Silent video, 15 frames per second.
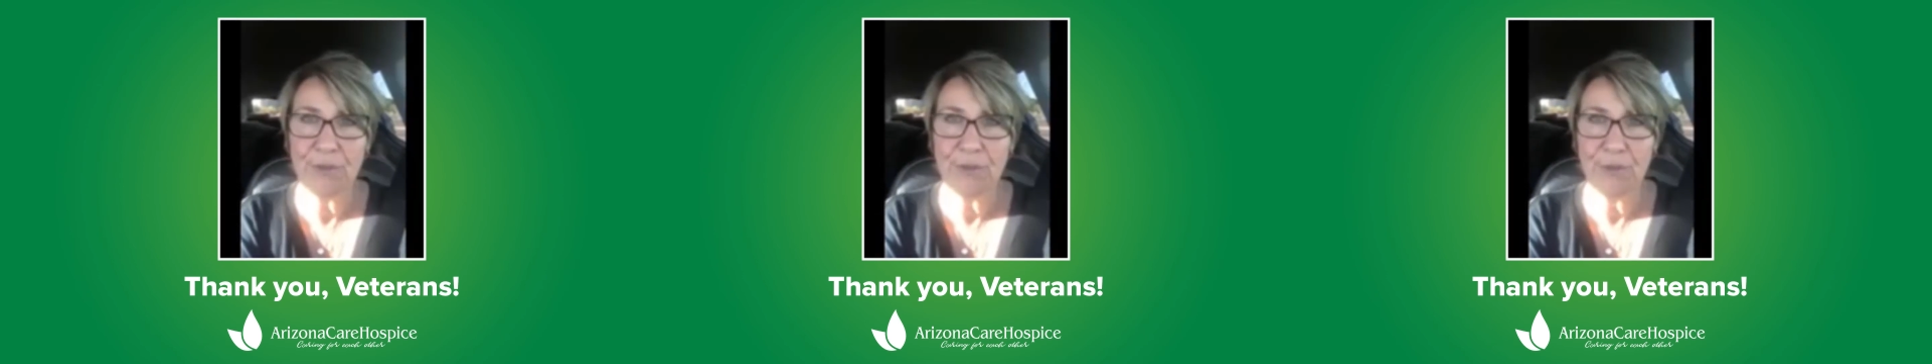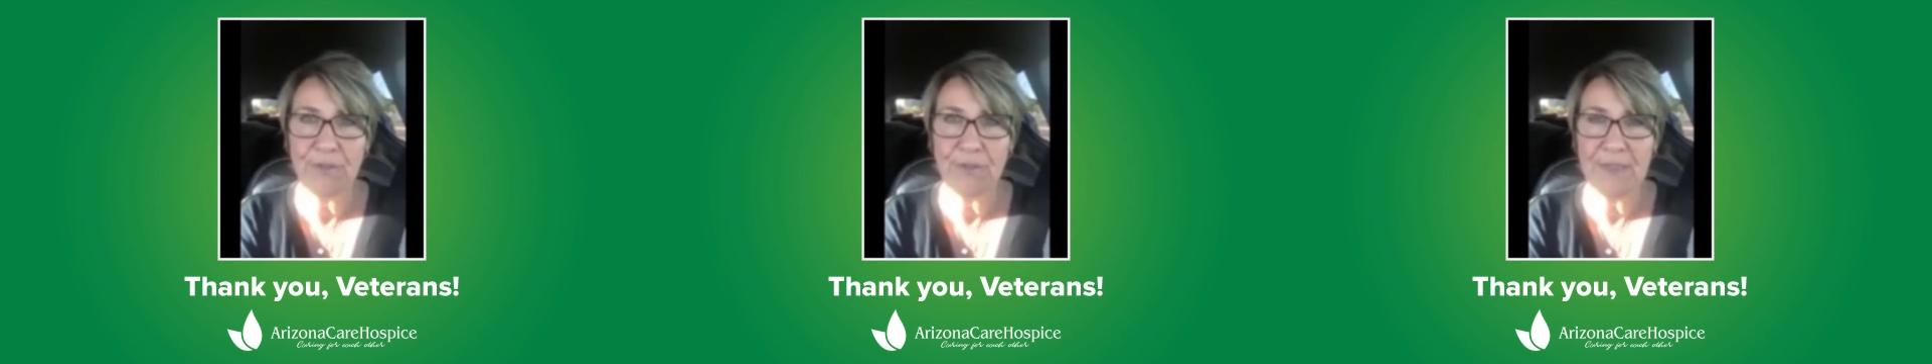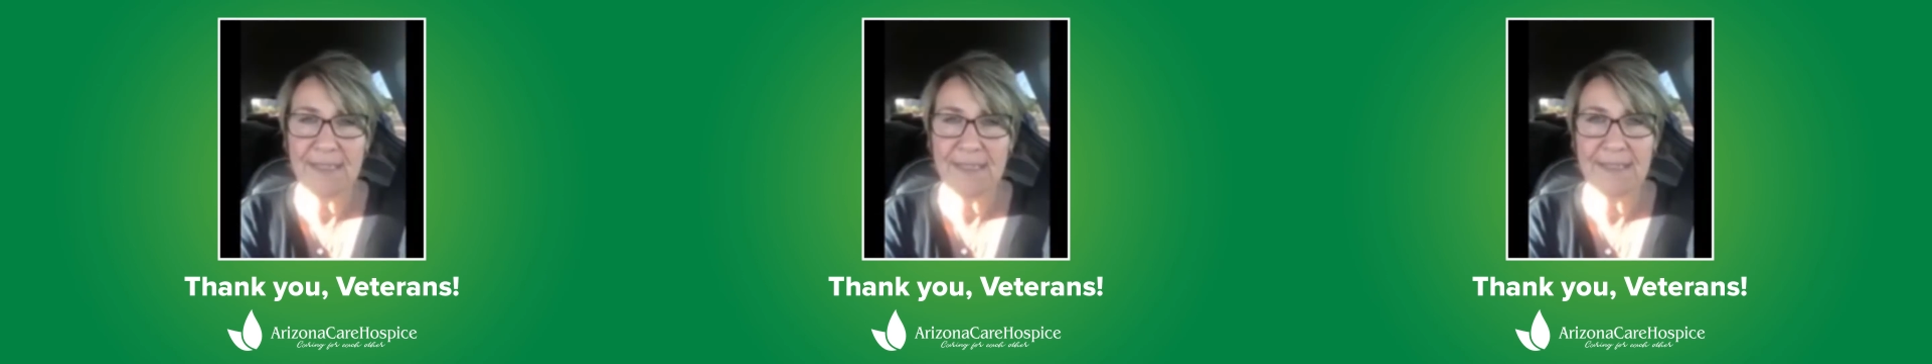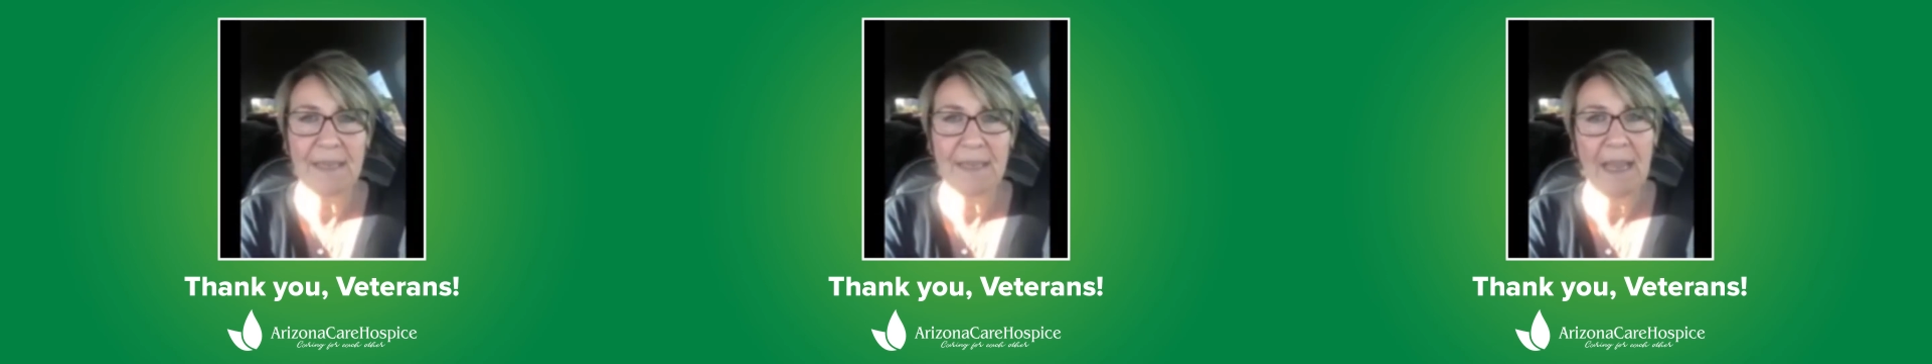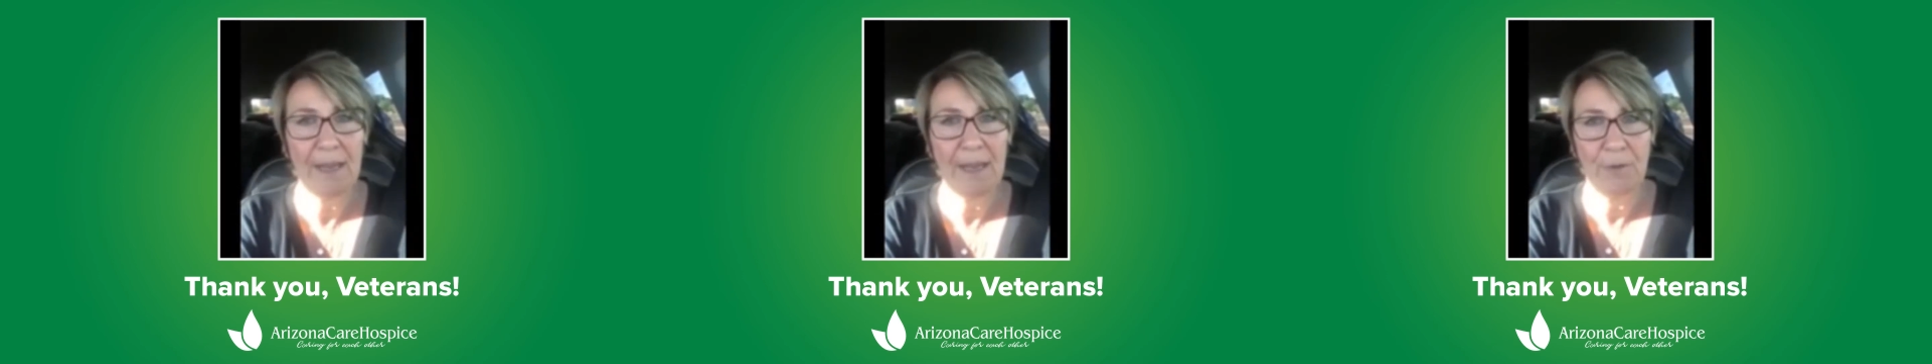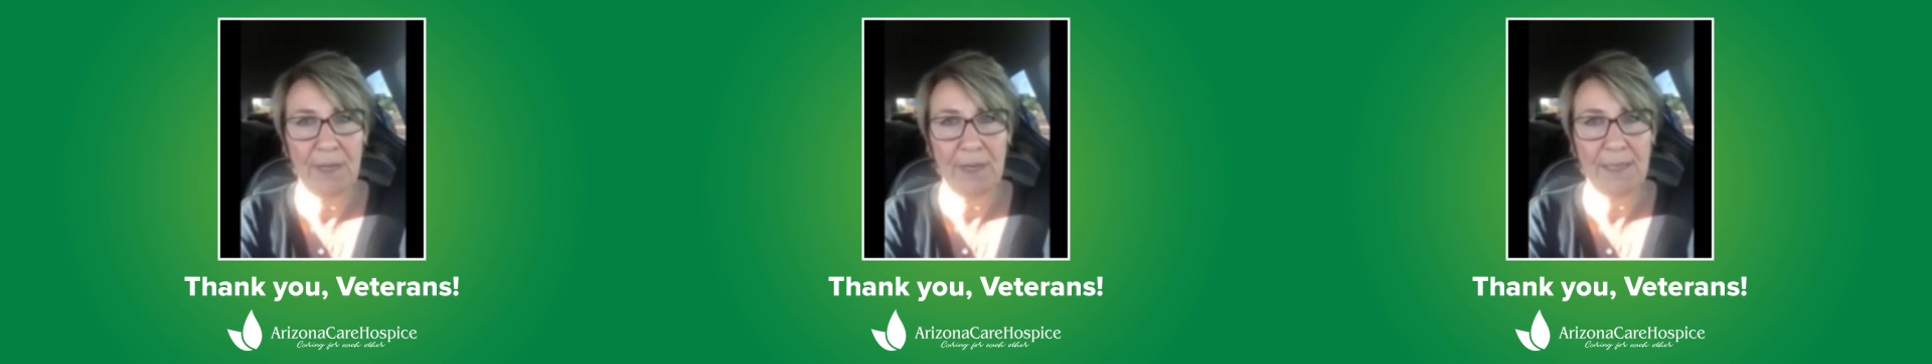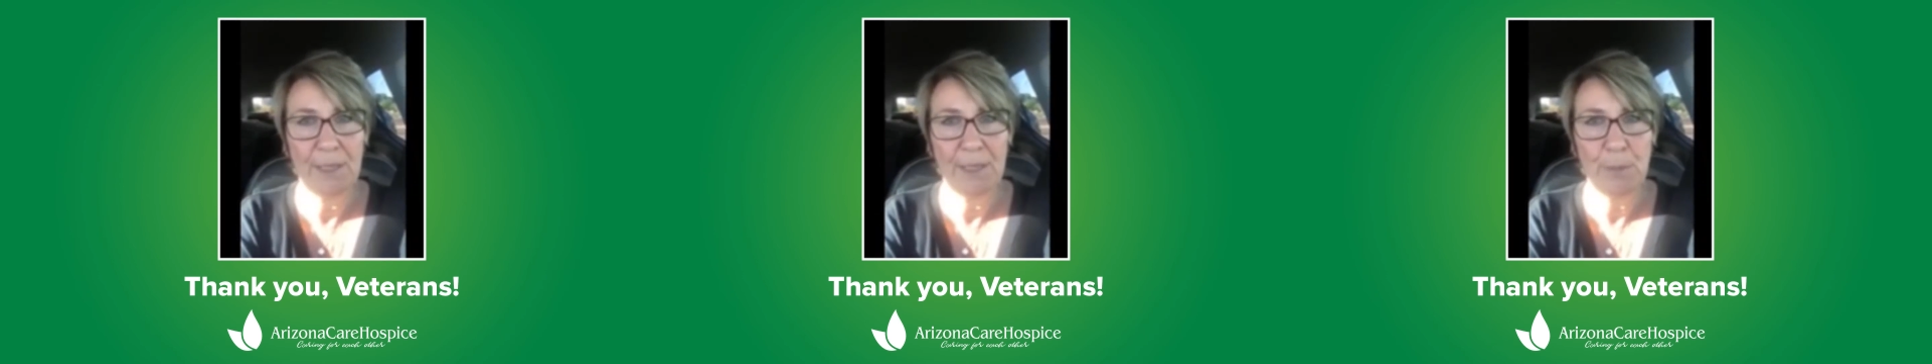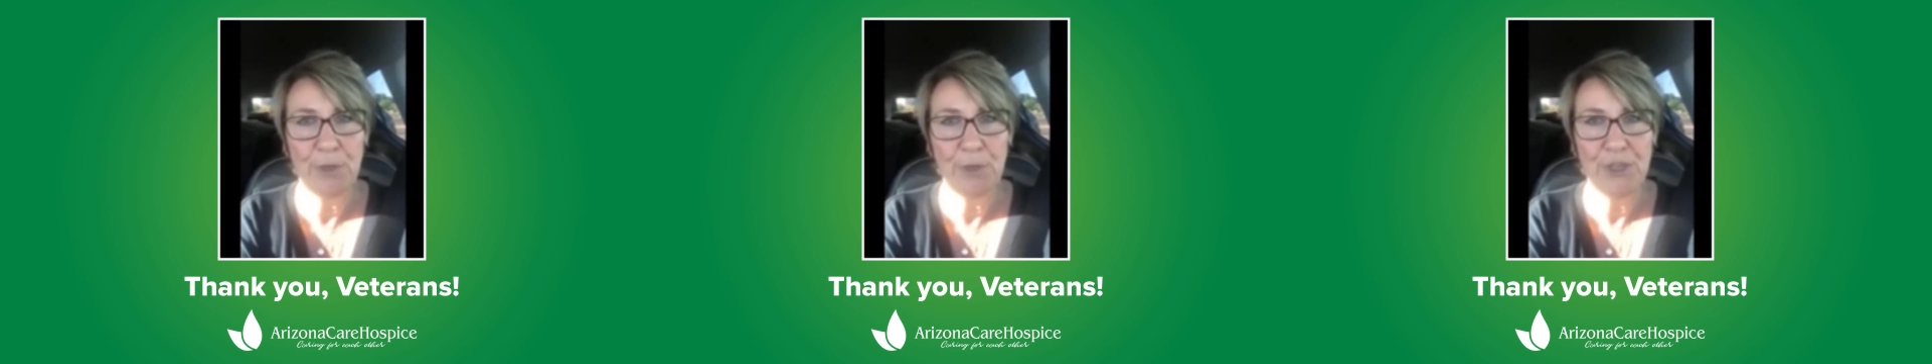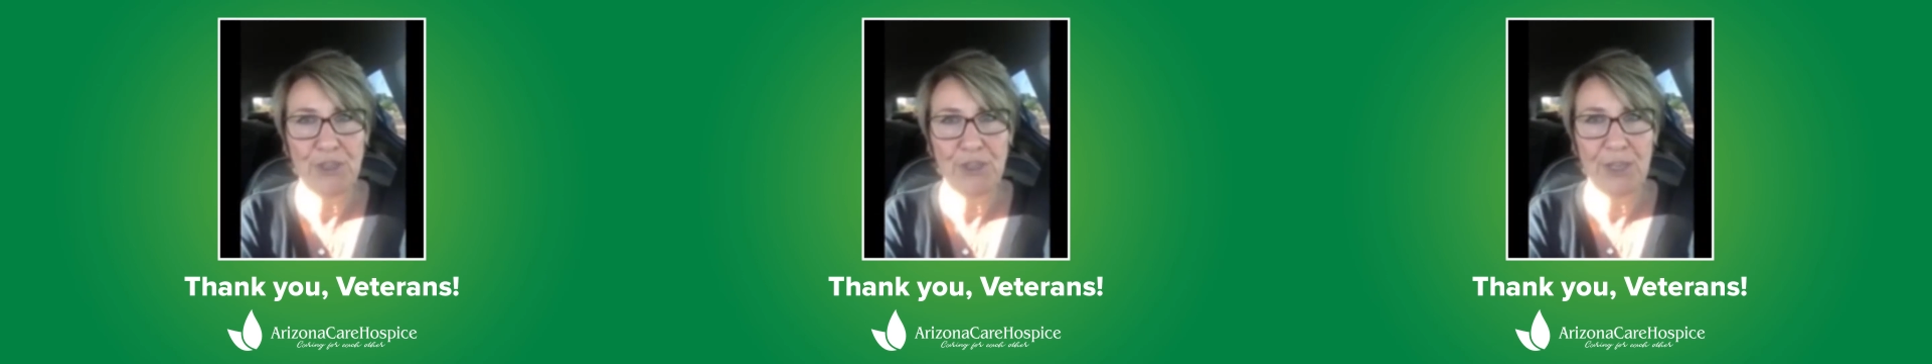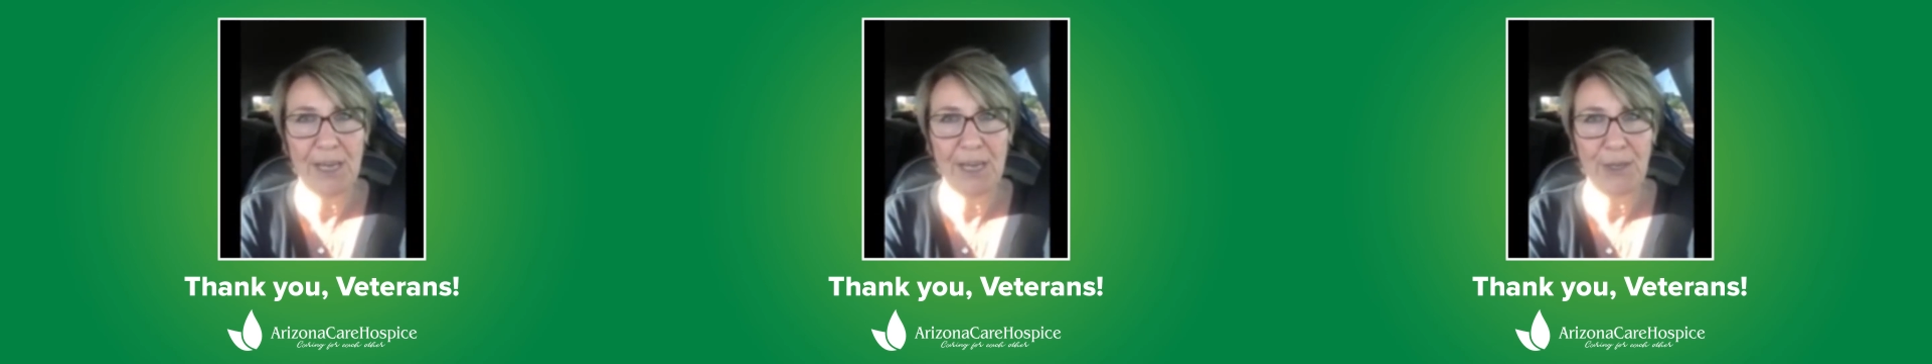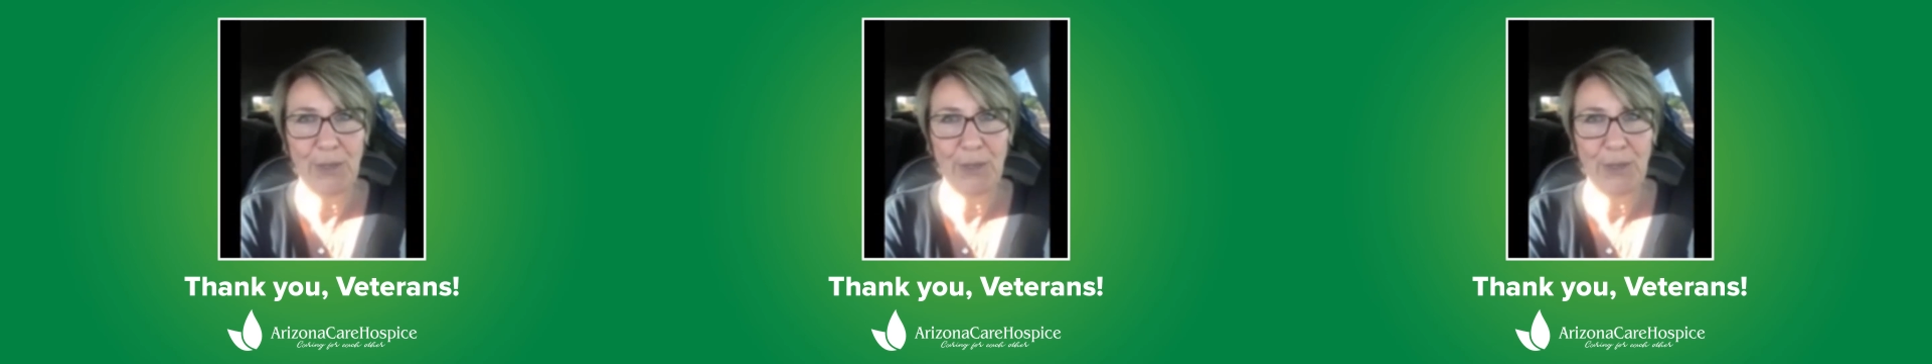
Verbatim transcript: service. I greatly appreciate